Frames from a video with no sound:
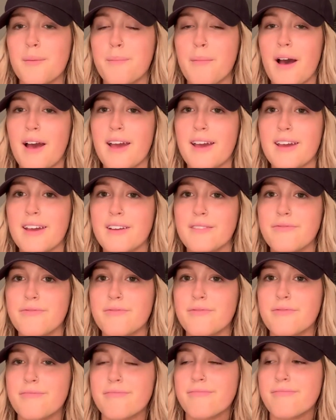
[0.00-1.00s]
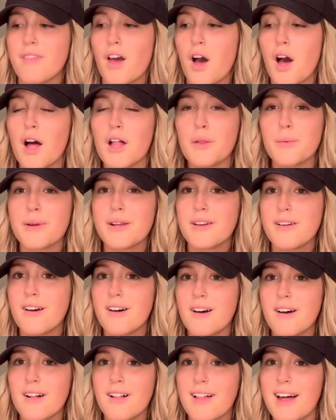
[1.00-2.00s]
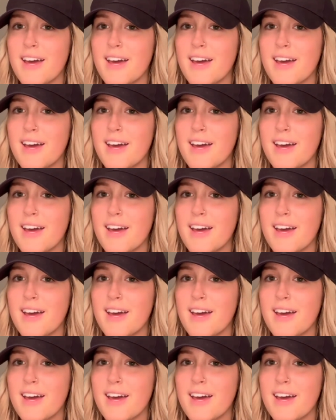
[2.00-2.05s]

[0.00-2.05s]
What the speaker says: my Halloween haul.